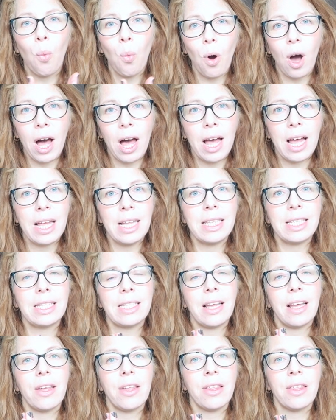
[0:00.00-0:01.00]

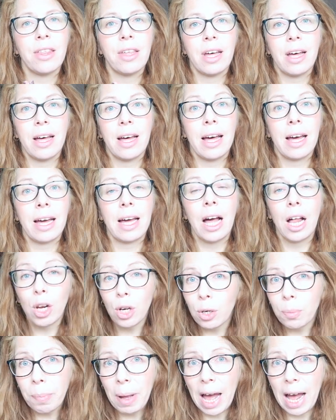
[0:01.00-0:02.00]
was the
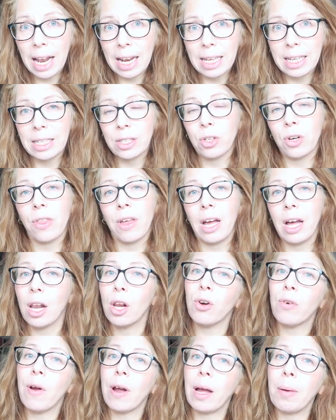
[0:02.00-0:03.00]
color palette or the
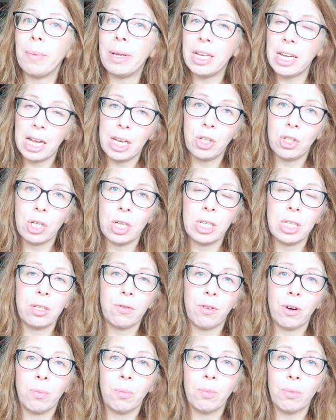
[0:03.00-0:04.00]
color
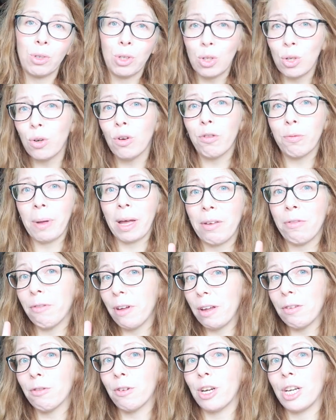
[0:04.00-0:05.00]
recommendations from two my
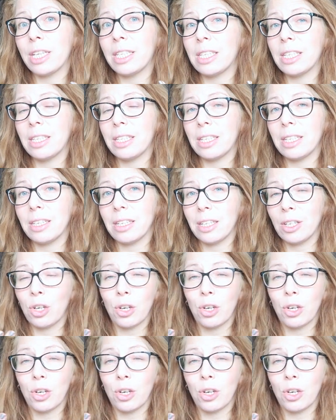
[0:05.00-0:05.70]
favorite